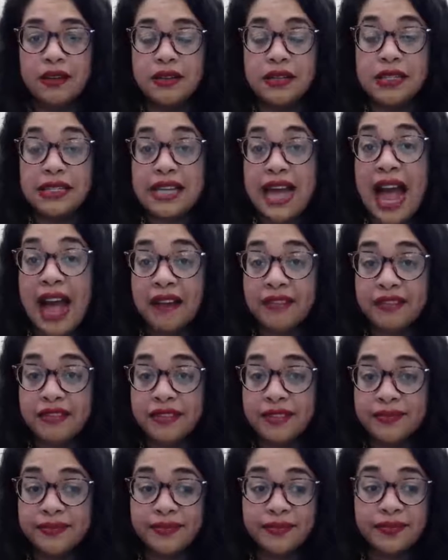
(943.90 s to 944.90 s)
staff
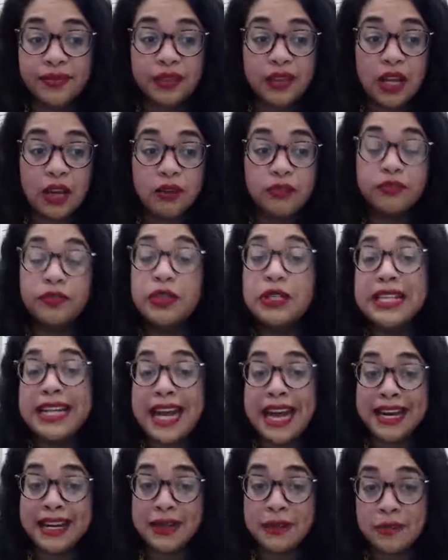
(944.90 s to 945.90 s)
fully
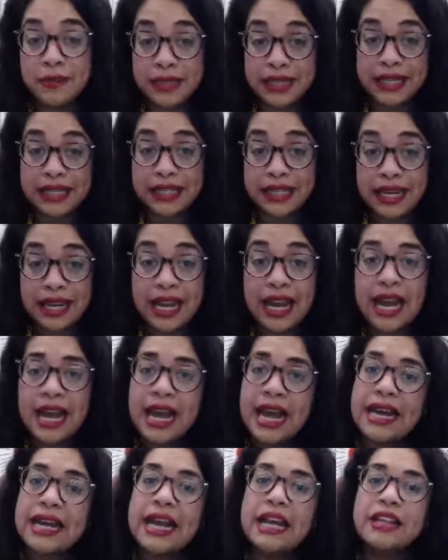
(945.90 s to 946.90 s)
and completely
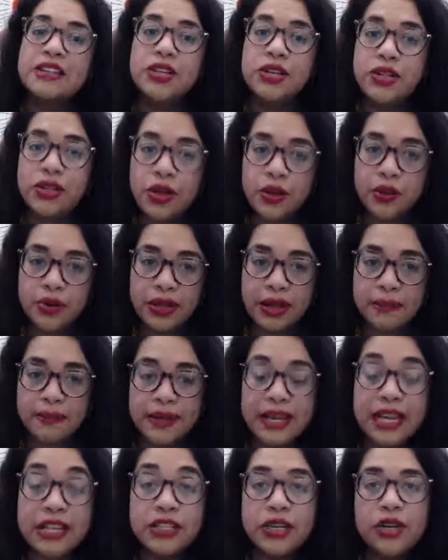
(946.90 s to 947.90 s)
and get to know them,
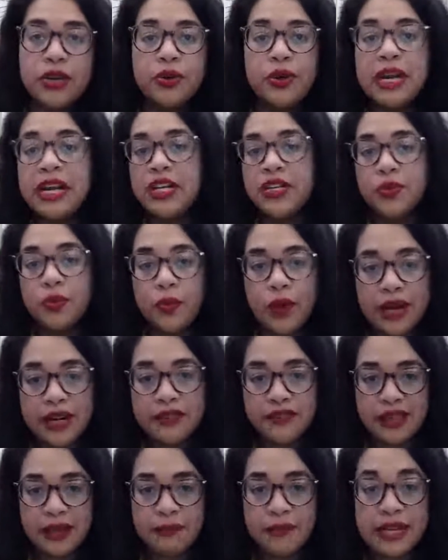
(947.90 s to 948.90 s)
get to know each one
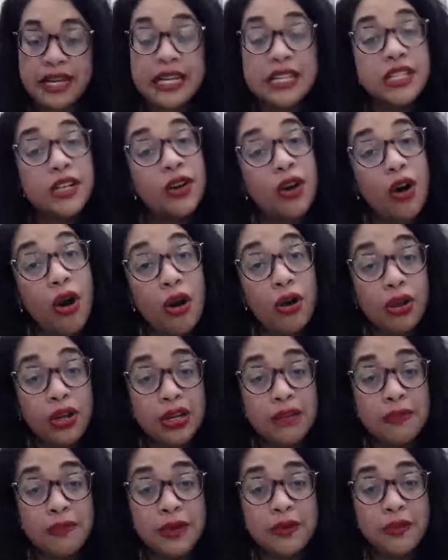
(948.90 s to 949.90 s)
of them because they're all going
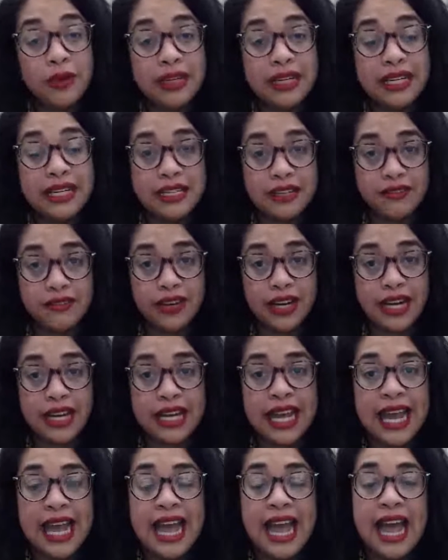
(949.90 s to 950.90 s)
to be really different.
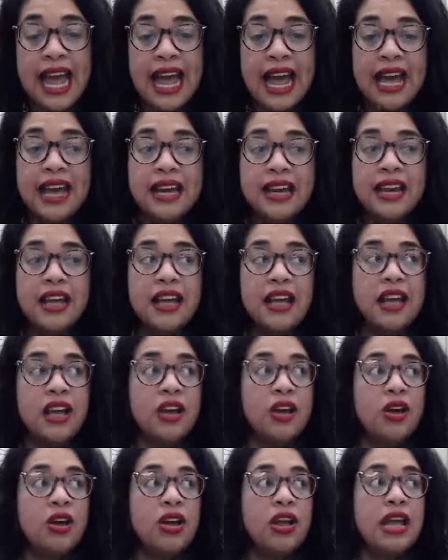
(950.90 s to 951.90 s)
And
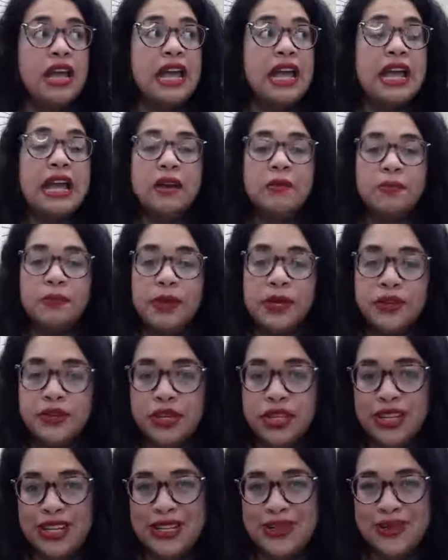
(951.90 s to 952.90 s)
in
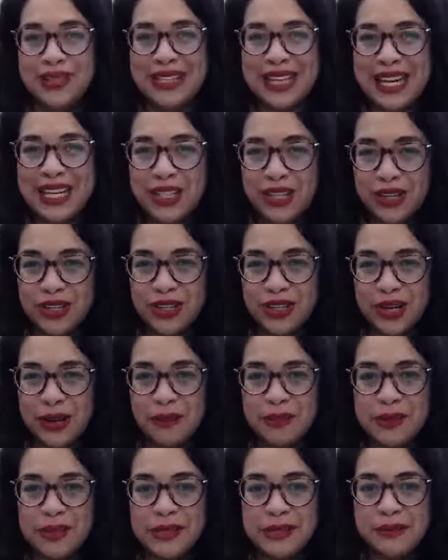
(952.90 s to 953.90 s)
building these
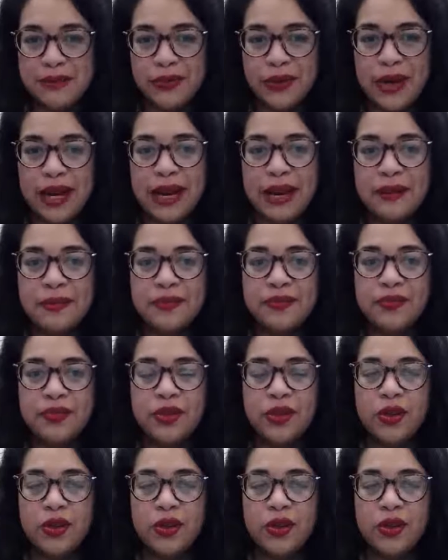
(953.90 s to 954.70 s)
relationships, right?